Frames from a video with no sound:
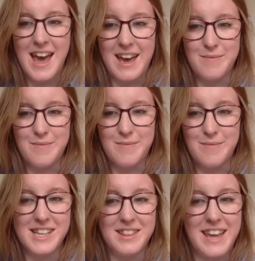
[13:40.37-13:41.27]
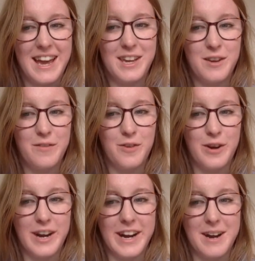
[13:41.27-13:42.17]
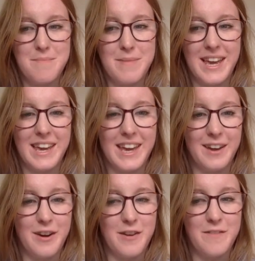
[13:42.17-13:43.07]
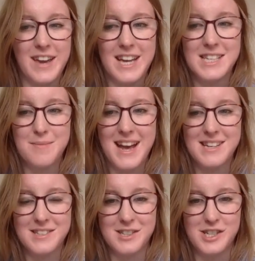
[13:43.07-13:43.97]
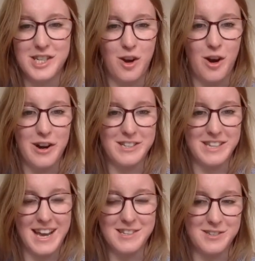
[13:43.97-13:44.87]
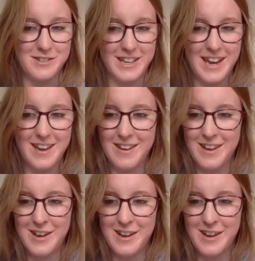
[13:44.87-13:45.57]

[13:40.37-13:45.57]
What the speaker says: and she's saying thank you for making her face masks, and she got hers yesterday.